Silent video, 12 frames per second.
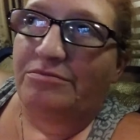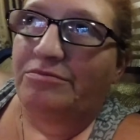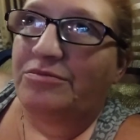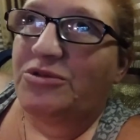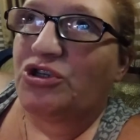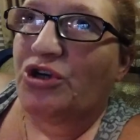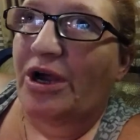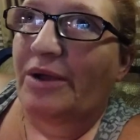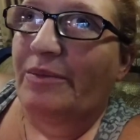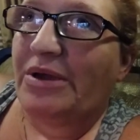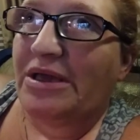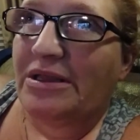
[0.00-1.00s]
strike
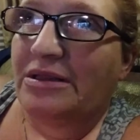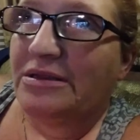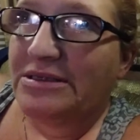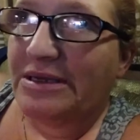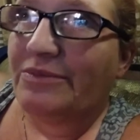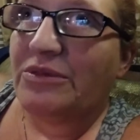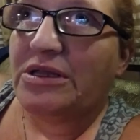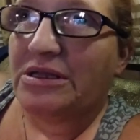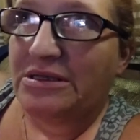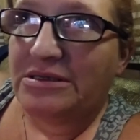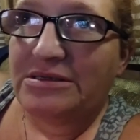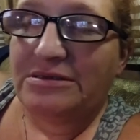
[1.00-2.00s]
me something
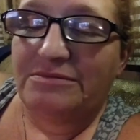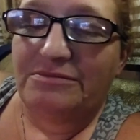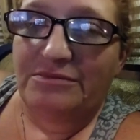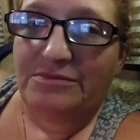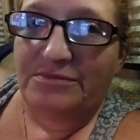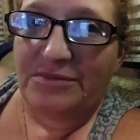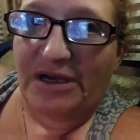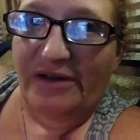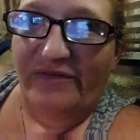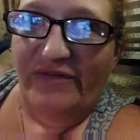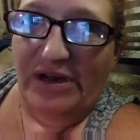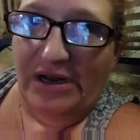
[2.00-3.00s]
that's kind of
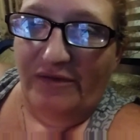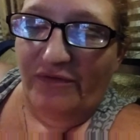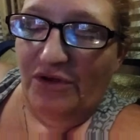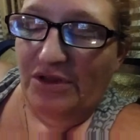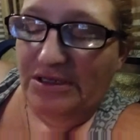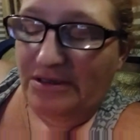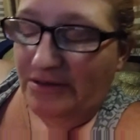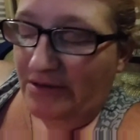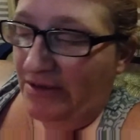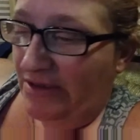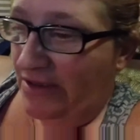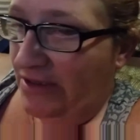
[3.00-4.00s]
fitting for the
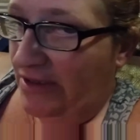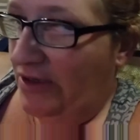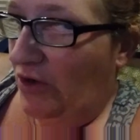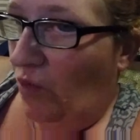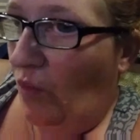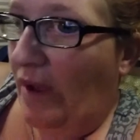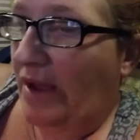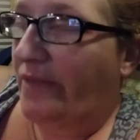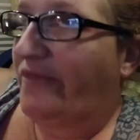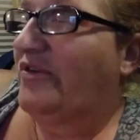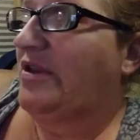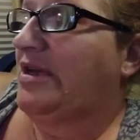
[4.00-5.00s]
way I'm
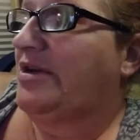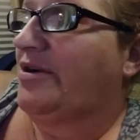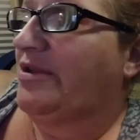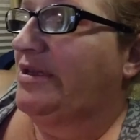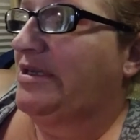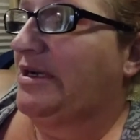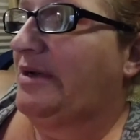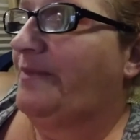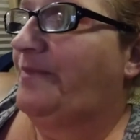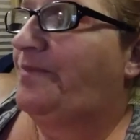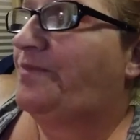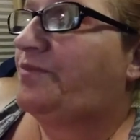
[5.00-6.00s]
feeling during the time.
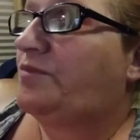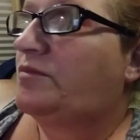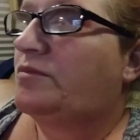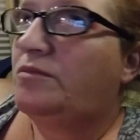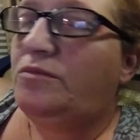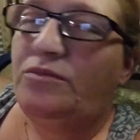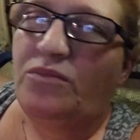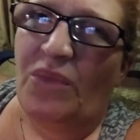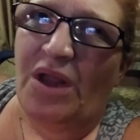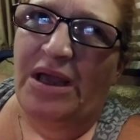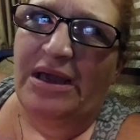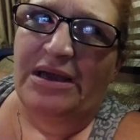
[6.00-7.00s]

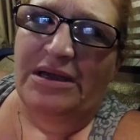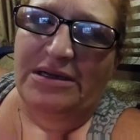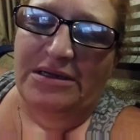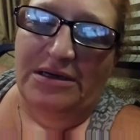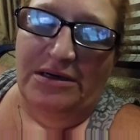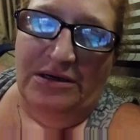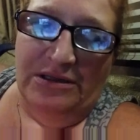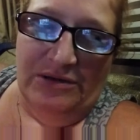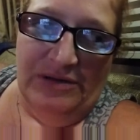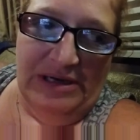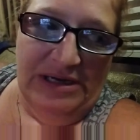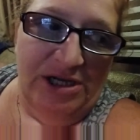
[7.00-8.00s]
And although
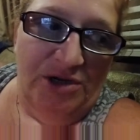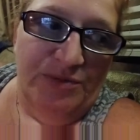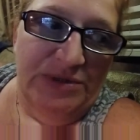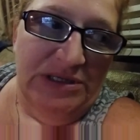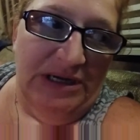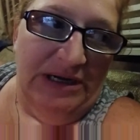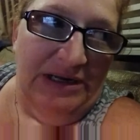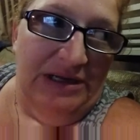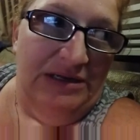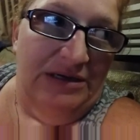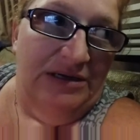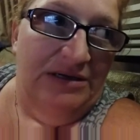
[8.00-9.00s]
that helps, I need
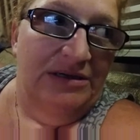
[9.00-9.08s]
to